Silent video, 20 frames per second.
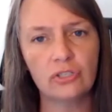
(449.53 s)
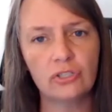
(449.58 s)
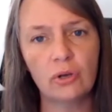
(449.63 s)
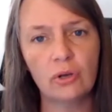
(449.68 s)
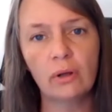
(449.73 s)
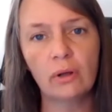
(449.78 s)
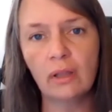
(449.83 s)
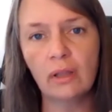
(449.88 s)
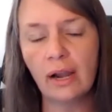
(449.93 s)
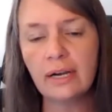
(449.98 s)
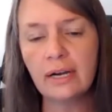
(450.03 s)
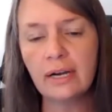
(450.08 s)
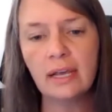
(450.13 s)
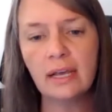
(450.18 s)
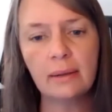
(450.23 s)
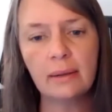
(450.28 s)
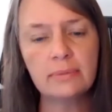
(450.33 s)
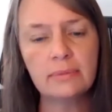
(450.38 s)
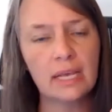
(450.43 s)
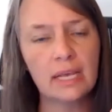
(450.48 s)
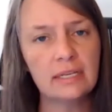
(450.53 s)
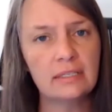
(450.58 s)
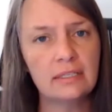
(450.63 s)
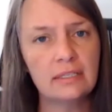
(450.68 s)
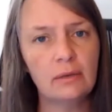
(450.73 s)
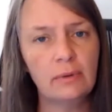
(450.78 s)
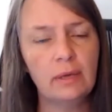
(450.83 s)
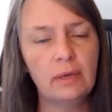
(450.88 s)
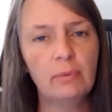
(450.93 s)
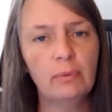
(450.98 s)
So a lot of times I
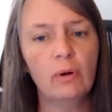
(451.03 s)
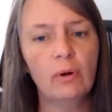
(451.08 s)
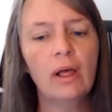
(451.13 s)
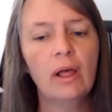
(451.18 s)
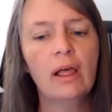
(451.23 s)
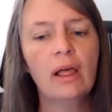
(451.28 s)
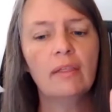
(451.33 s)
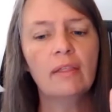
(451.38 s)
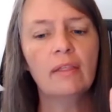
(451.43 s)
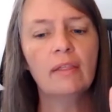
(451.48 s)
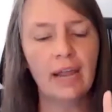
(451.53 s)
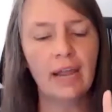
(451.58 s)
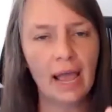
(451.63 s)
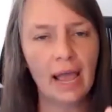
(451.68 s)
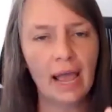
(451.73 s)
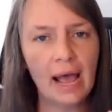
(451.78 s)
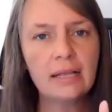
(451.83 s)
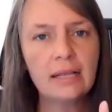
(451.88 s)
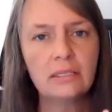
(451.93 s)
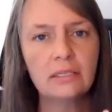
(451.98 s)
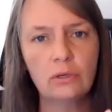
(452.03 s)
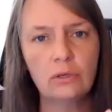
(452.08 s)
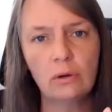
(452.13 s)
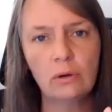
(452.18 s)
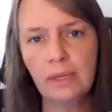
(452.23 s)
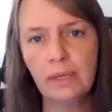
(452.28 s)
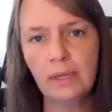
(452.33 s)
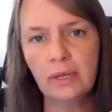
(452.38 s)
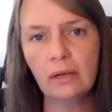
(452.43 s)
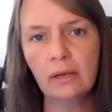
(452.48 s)
see people that has to
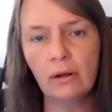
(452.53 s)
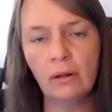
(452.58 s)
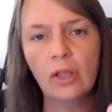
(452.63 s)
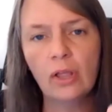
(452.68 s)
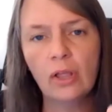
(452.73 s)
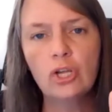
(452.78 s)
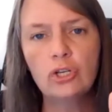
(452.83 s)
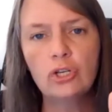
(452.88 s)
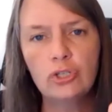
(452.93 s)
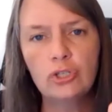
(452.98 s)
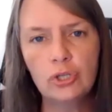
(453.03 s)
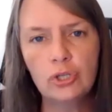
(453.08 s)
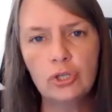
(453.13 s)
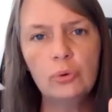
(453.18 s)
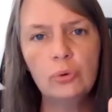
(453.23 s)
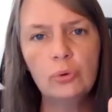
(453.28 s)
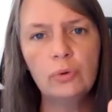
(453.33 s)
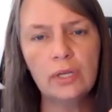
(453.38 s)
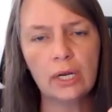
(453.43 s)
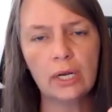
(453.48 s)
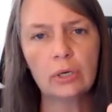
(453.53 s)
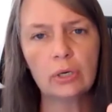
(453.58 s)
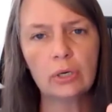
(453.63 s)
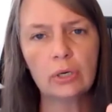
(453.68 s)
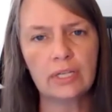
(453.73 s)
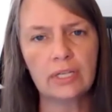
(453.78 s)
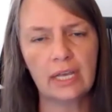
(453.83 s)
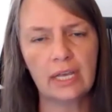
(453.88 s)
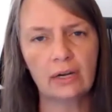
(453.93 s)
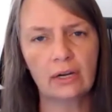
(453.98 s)
appeal 2
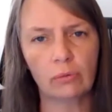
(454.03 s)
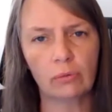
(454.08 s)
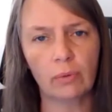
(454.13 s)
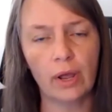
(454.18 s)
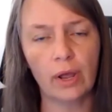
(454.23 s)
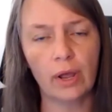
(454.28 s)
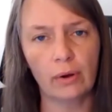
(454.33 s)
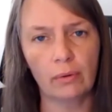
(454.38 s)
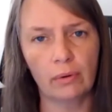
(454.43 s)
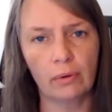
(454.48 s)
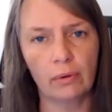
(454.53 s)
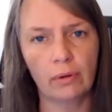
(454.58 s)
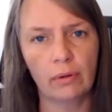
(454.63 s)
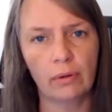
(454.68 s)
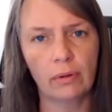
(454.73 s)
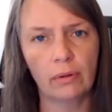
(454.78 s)
years in a row.